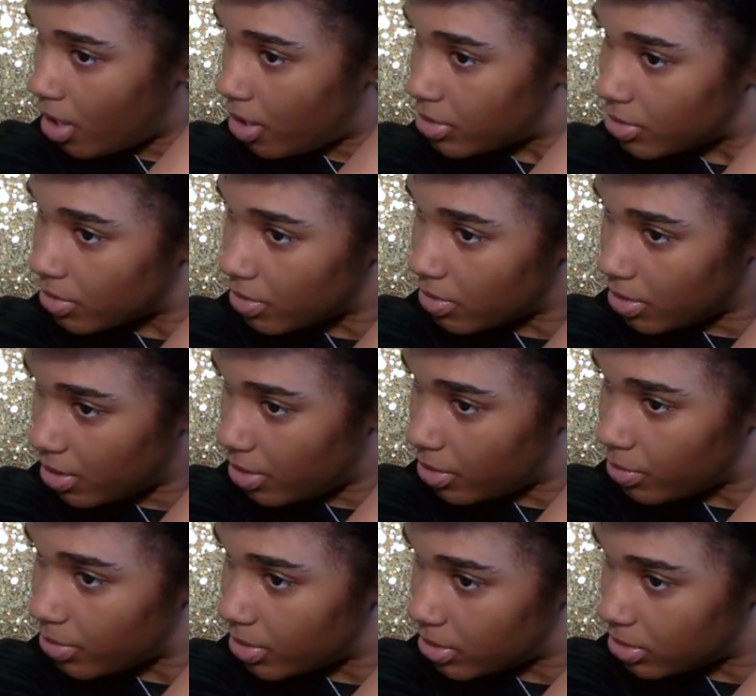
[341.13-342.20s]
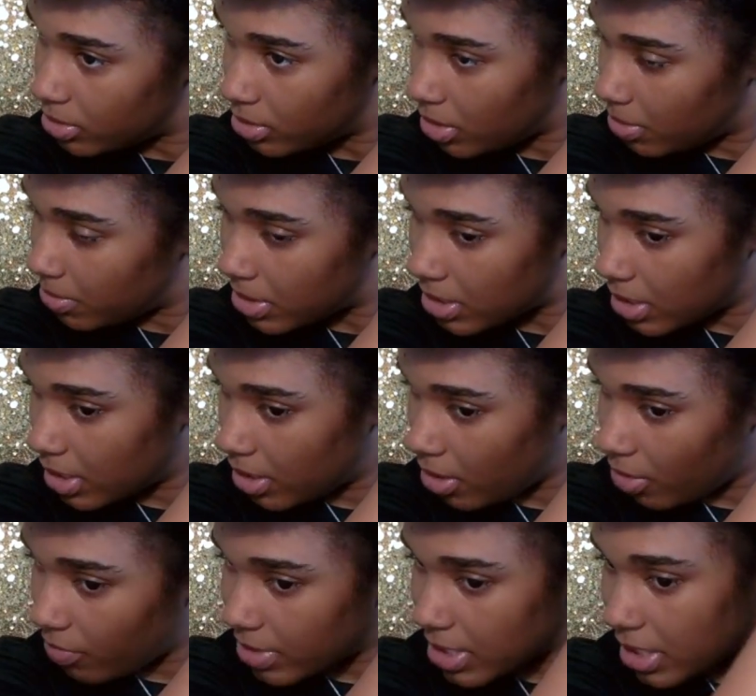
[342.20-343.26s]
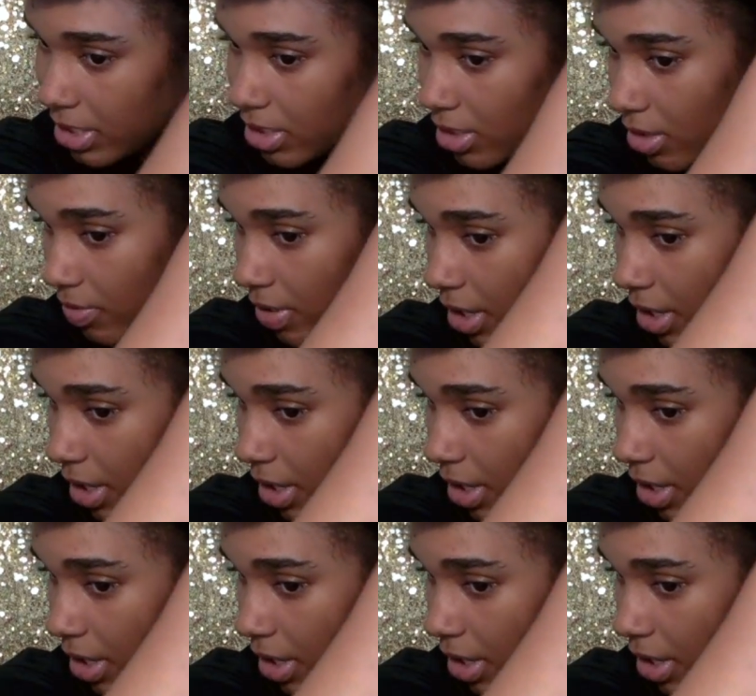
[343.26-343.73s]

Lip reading: Show you another one. I'm just getting off a section of the